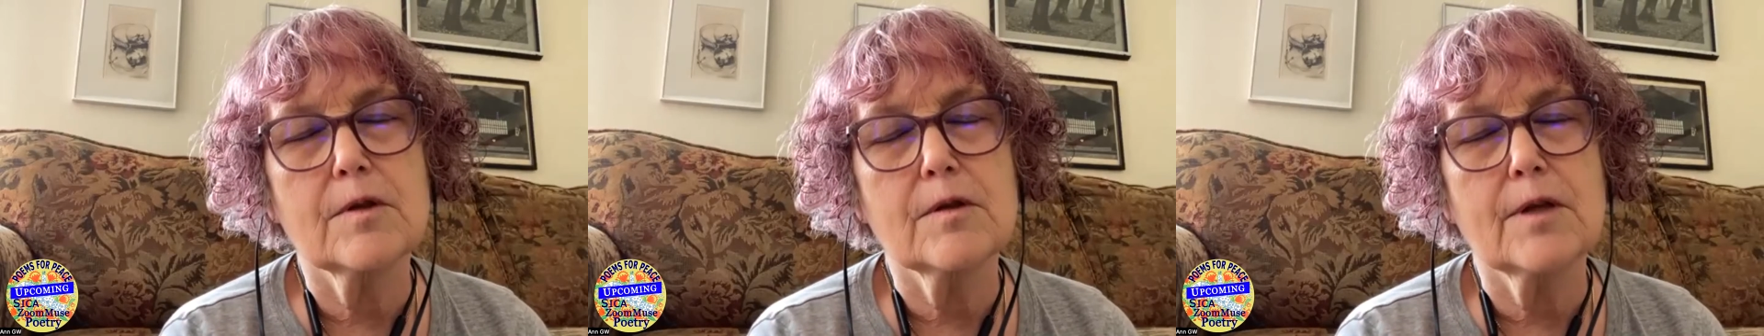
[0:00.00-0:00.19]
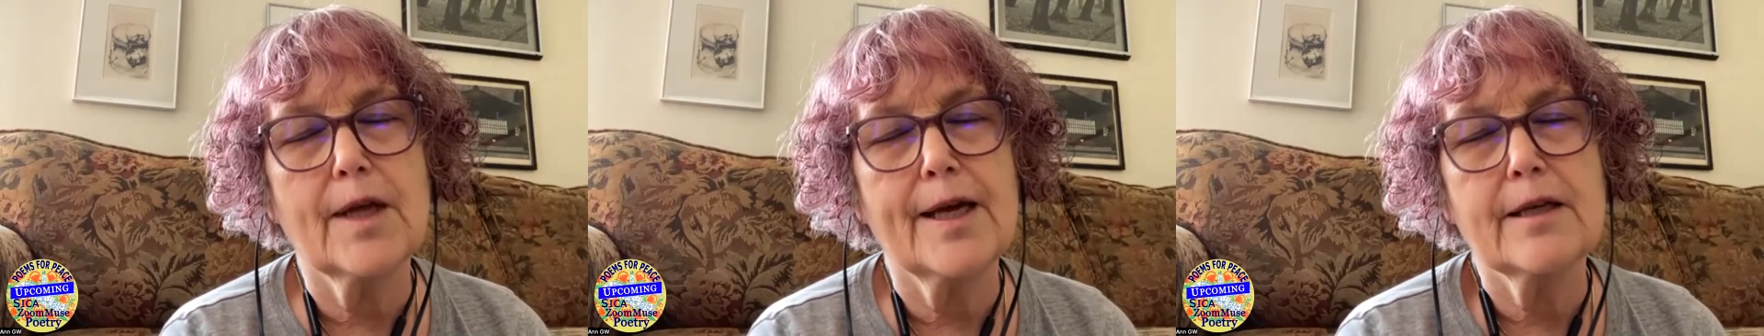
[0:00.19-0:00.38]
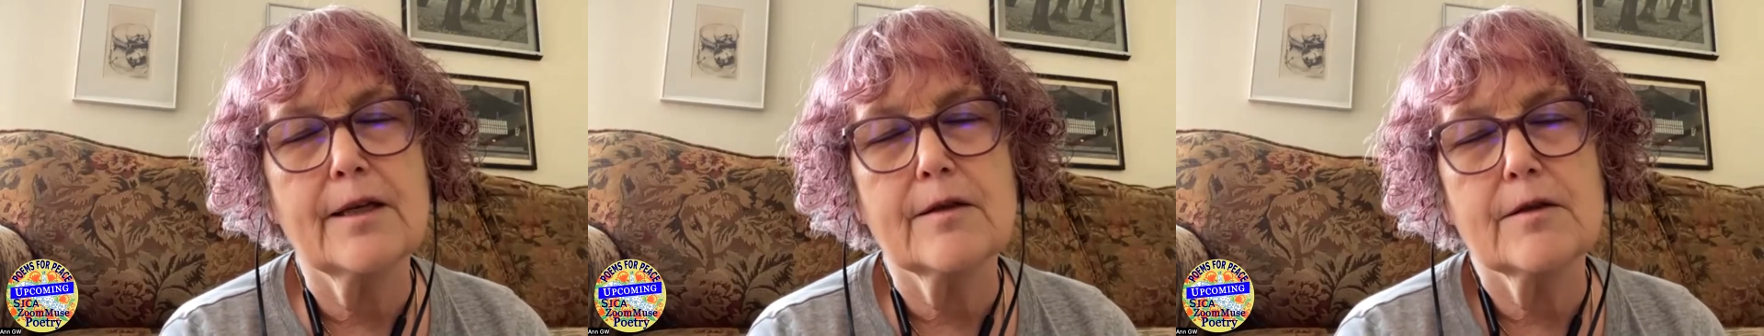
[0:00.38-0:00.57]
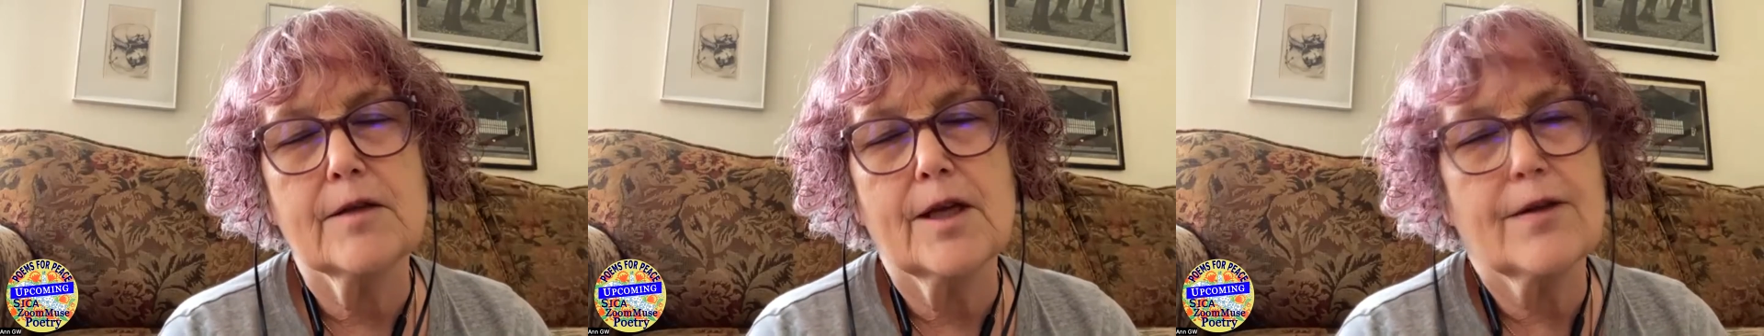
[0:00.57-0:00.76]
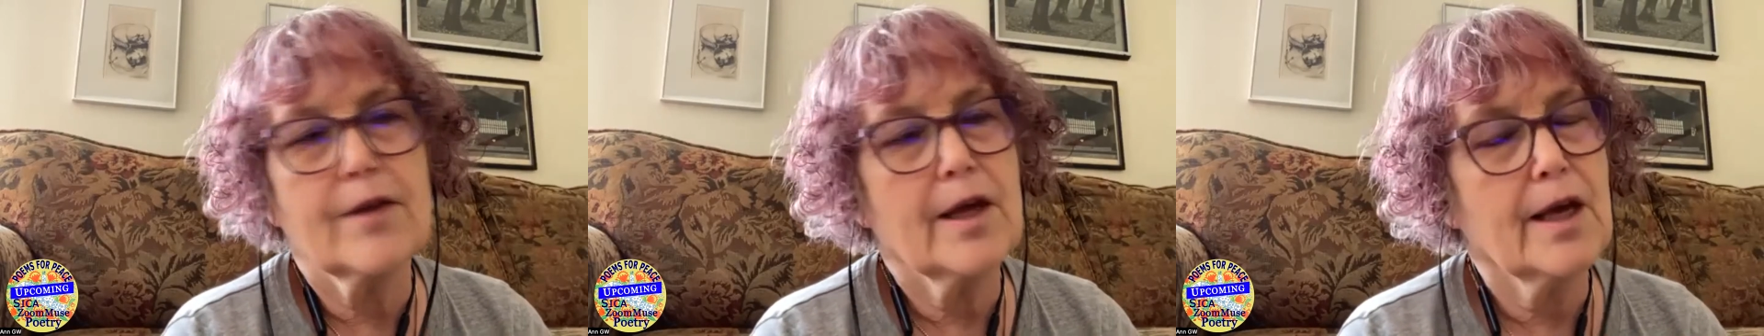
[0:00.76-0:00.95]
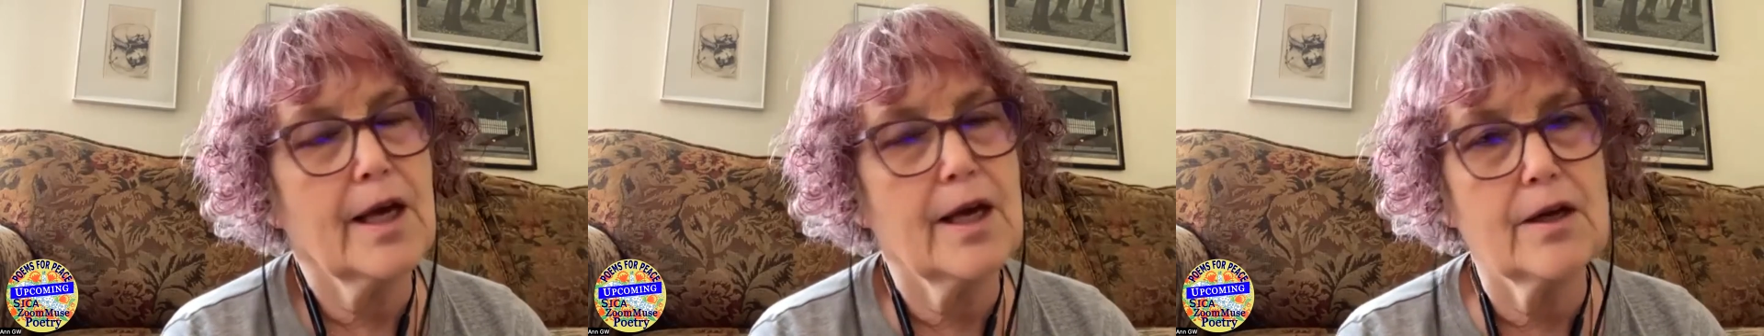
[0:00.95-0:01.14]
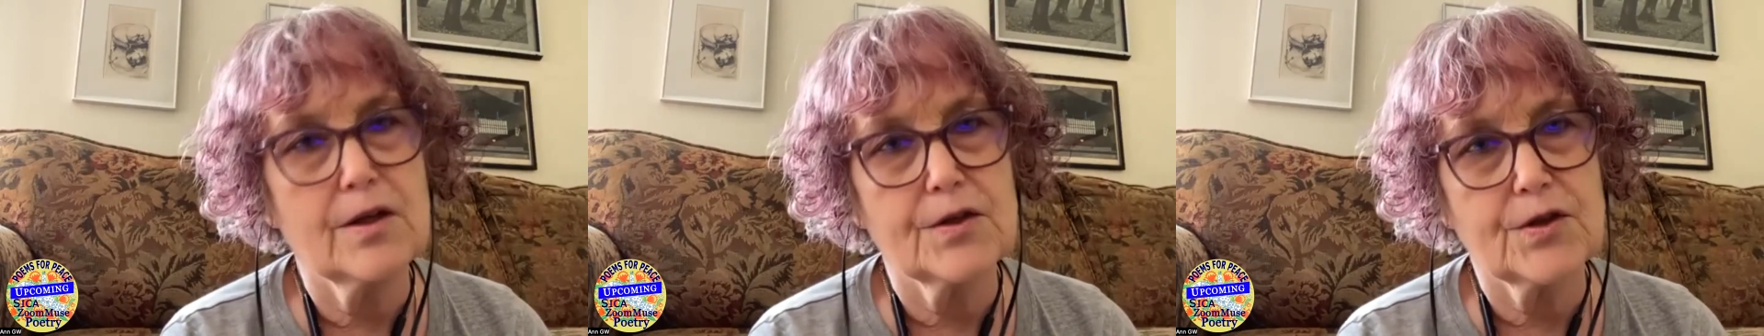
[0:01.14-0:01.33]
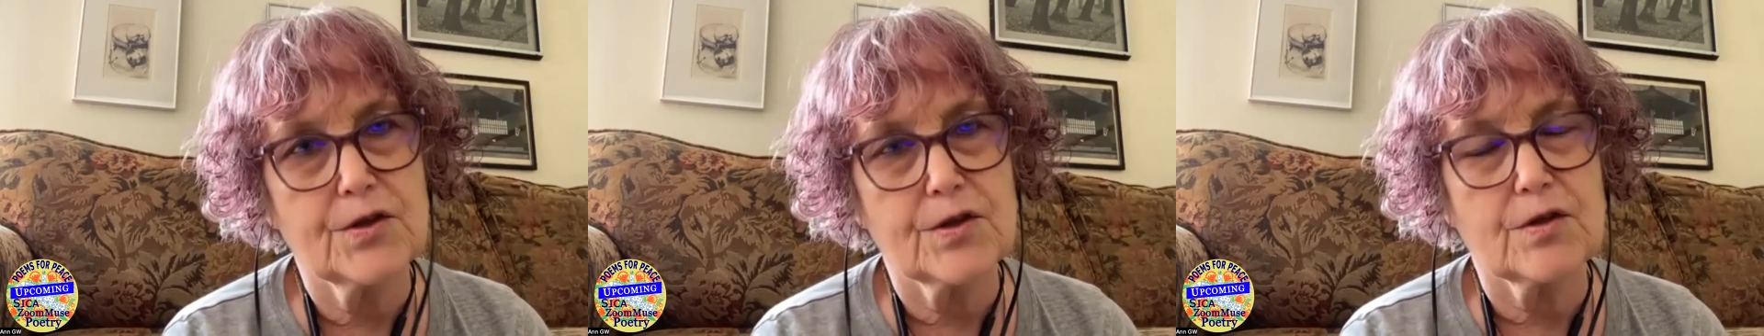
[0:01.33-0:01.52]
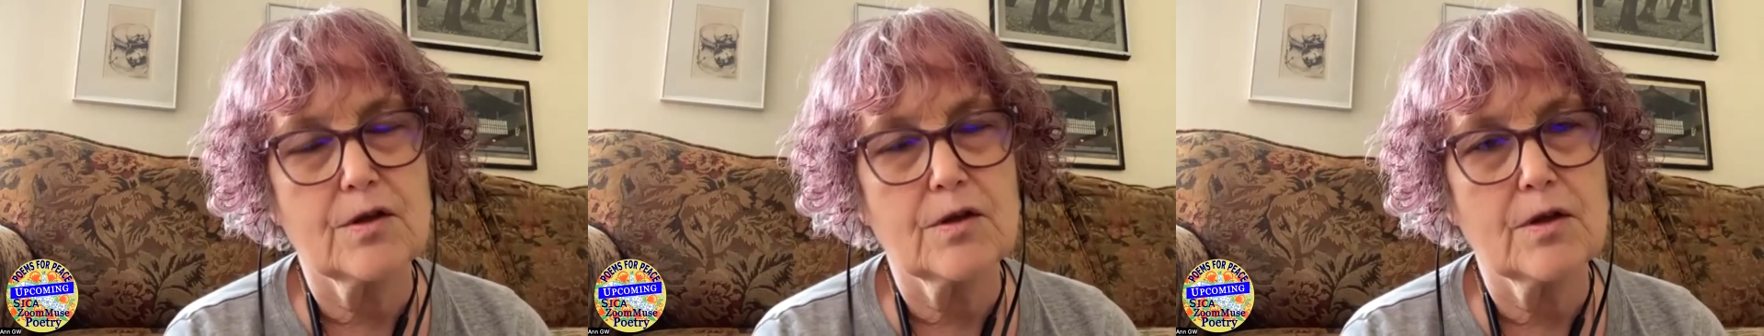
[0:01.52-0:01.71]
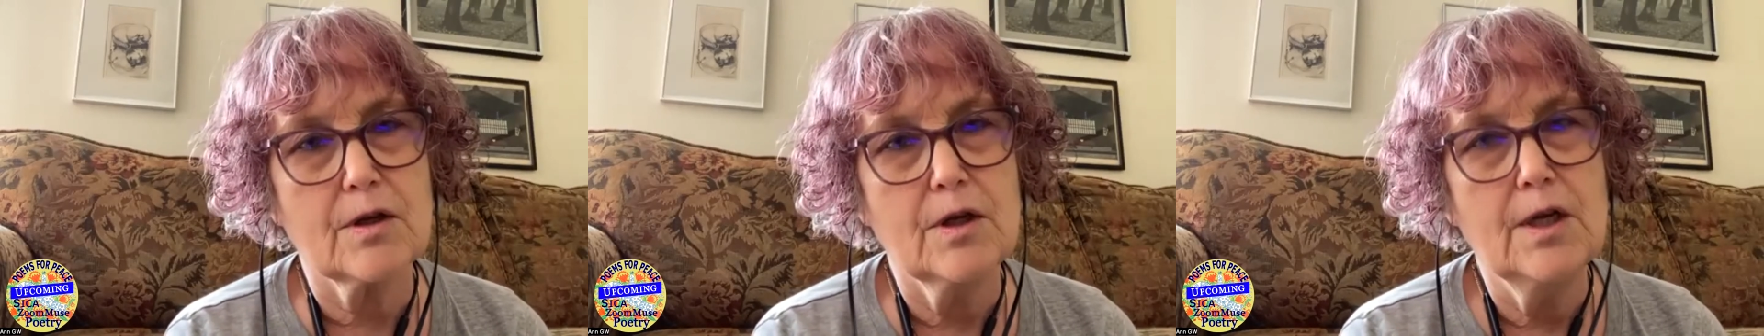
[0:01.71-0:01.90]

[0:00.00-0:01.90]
like nothing else.